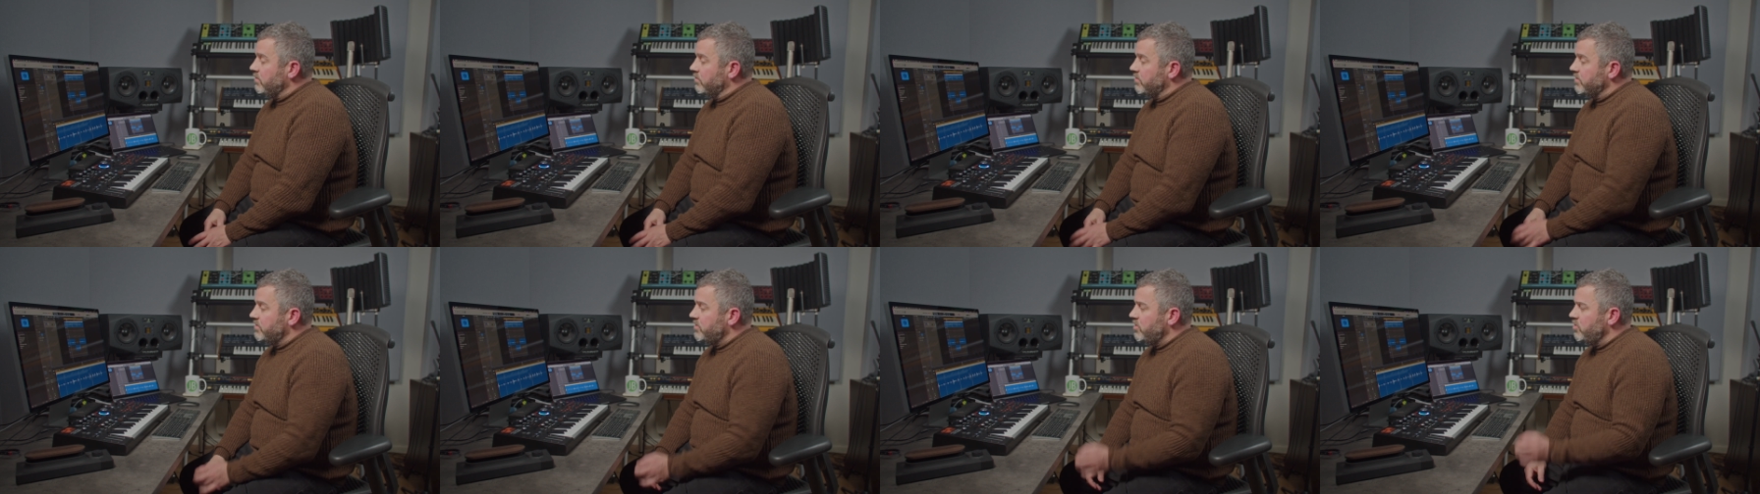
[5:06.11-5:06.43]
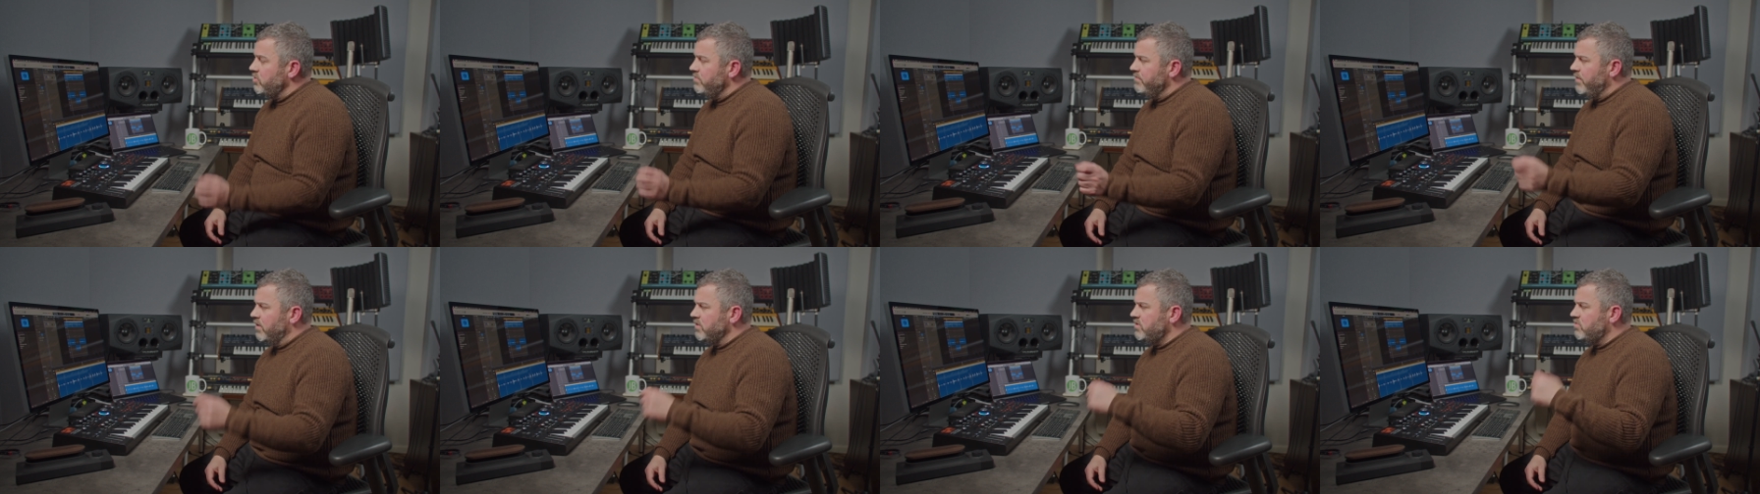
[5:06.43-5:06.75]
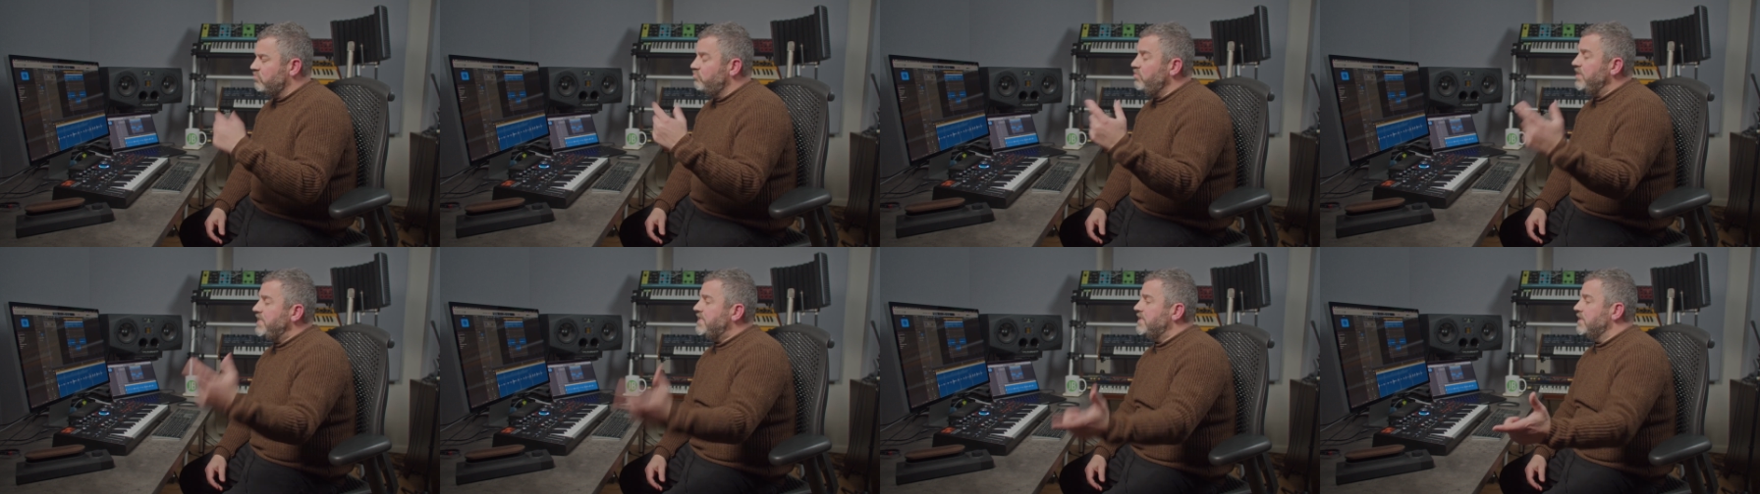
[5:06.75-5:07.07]
or the two
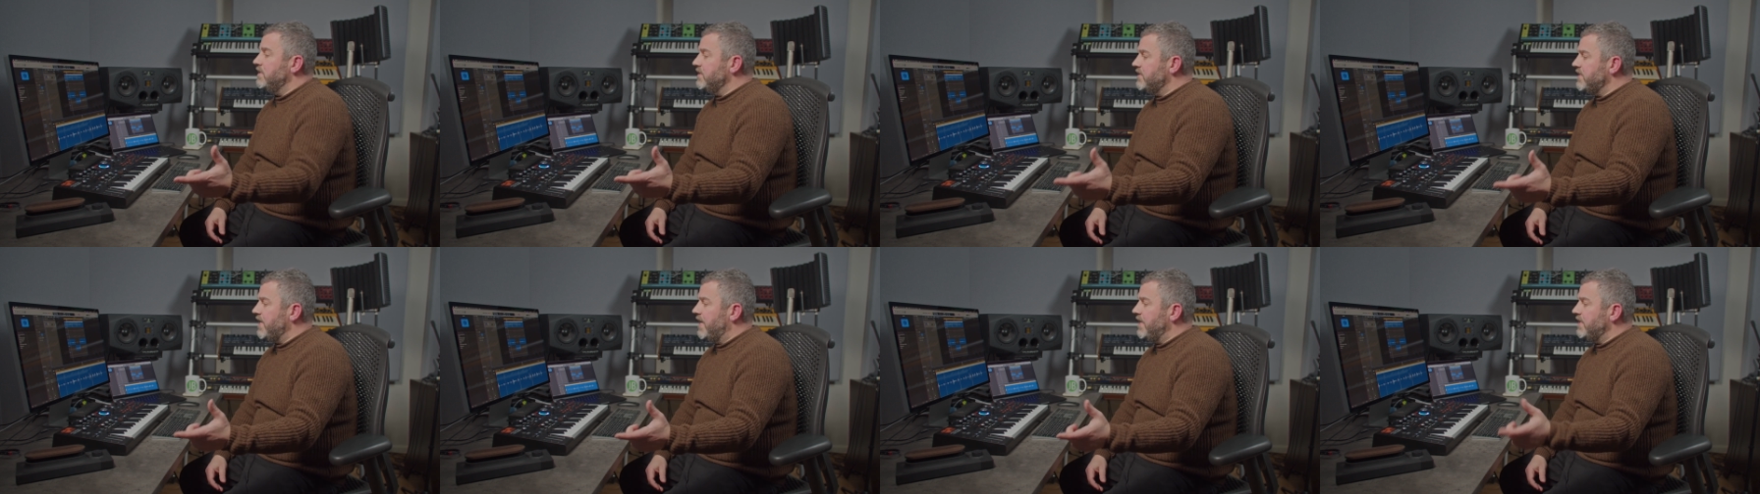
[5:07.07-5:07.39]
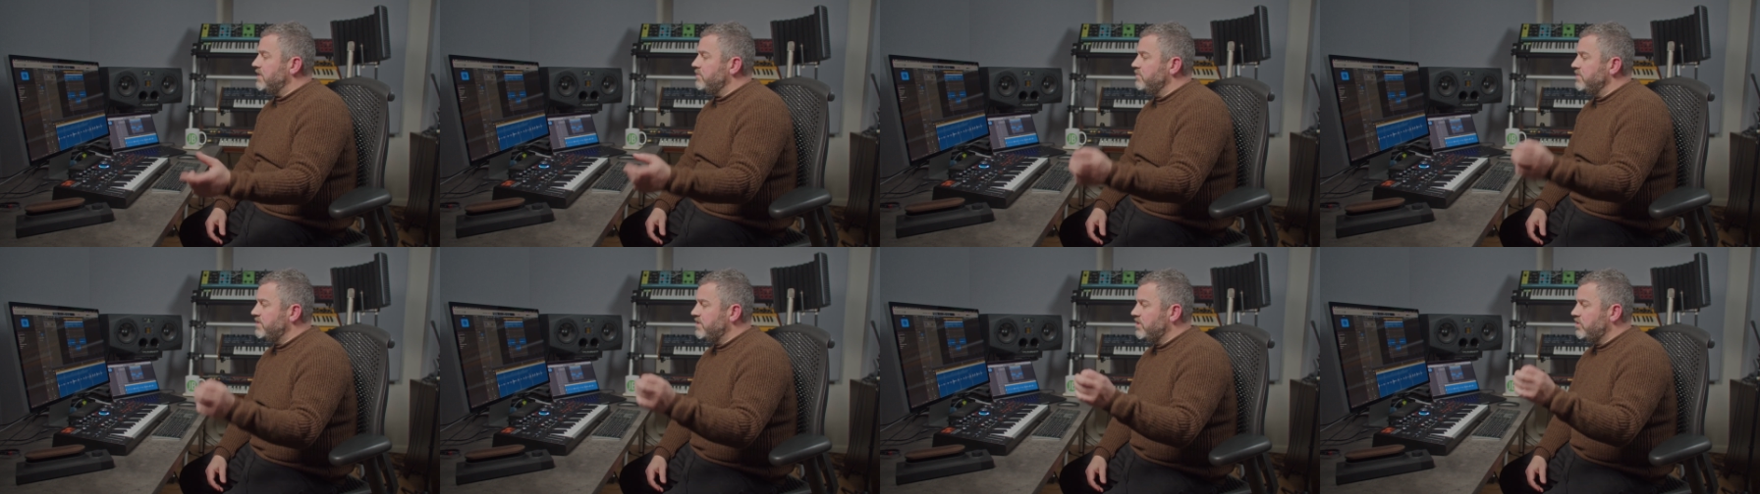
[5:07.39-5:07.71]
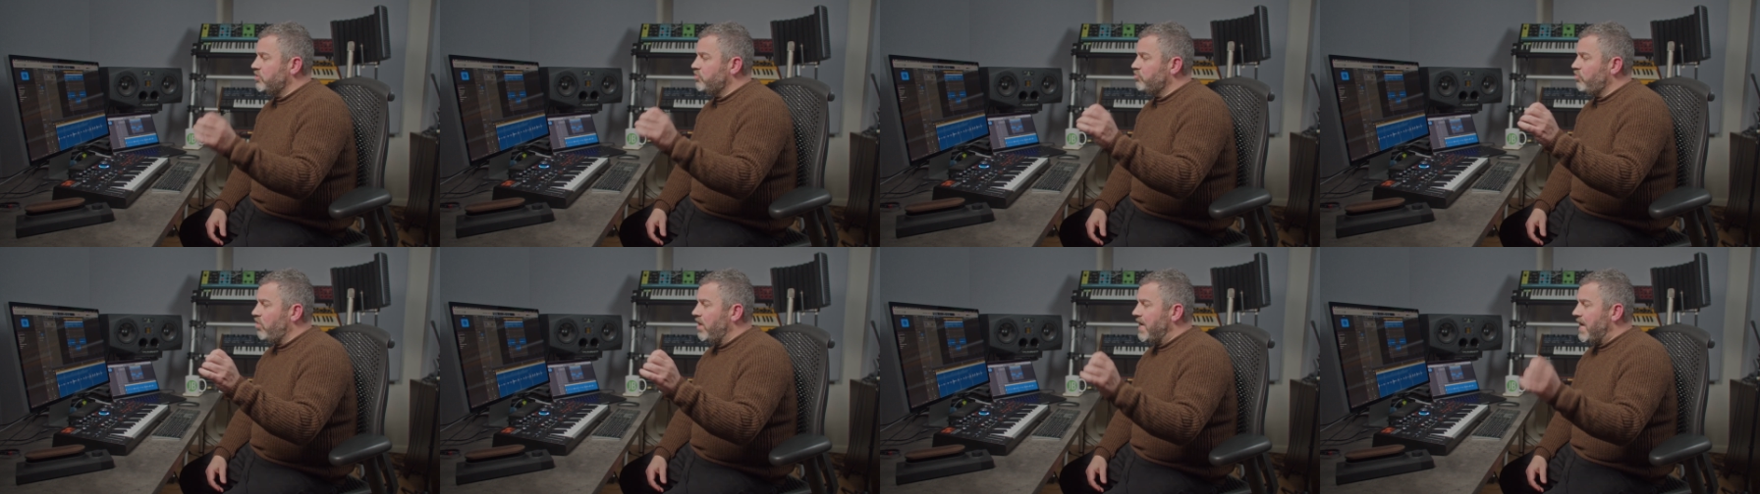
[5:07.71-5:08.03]
most recent takes, was to
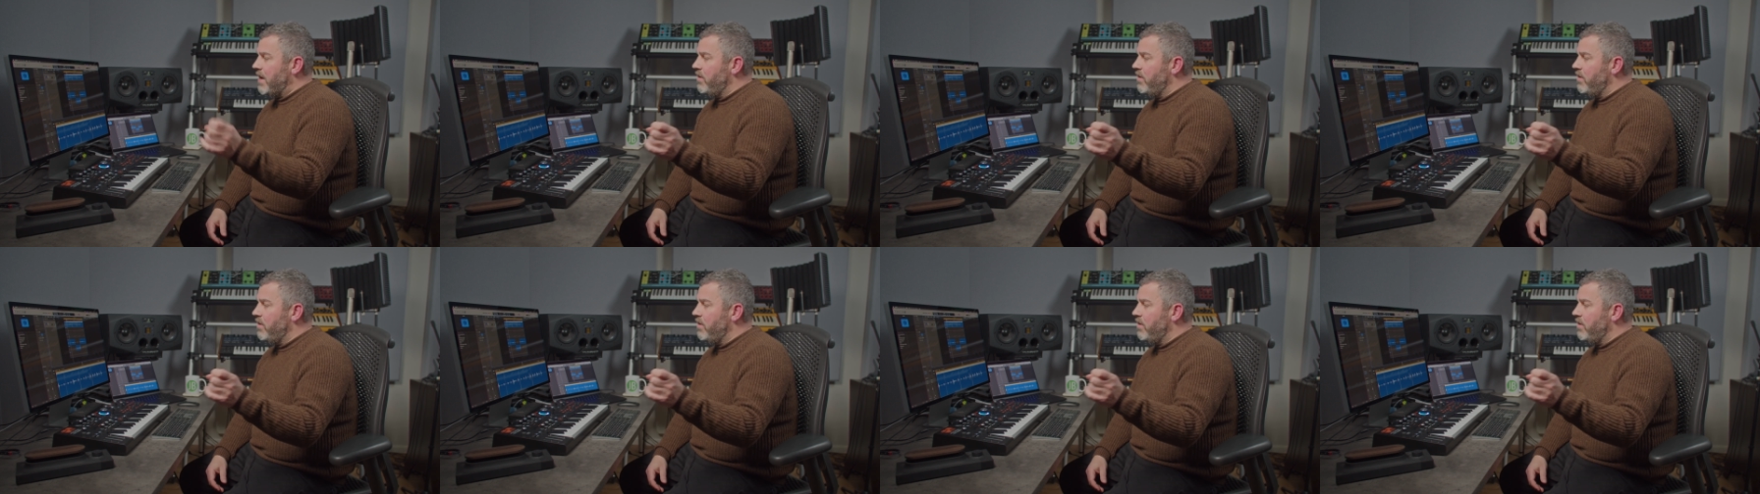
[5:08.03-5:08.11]
try